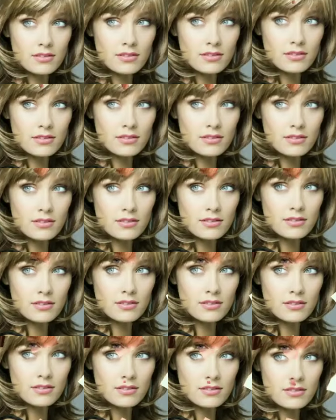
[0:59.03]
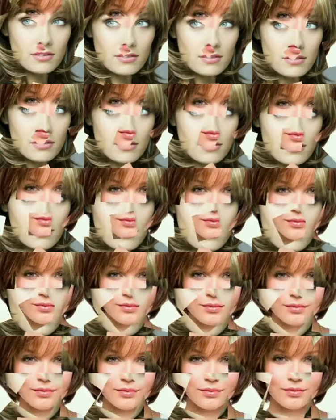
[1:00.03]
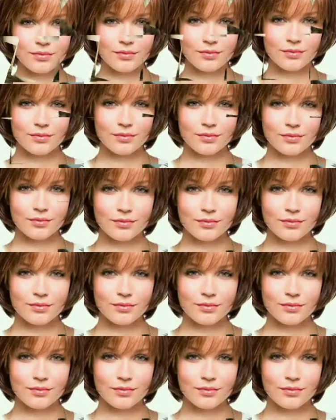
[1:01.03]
(no one is talking)